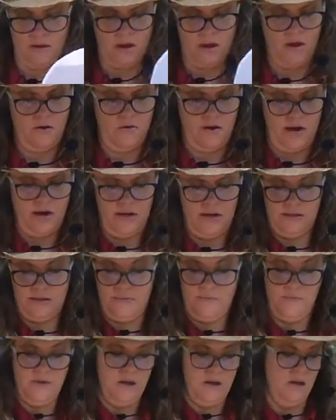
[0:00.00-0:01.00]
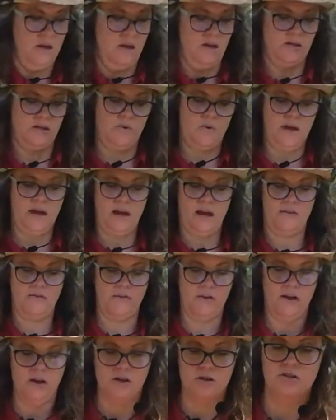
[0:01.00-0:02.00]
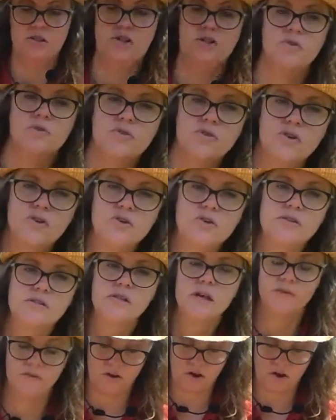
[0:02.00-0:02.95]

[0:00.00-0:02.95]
All right, so I have two circles of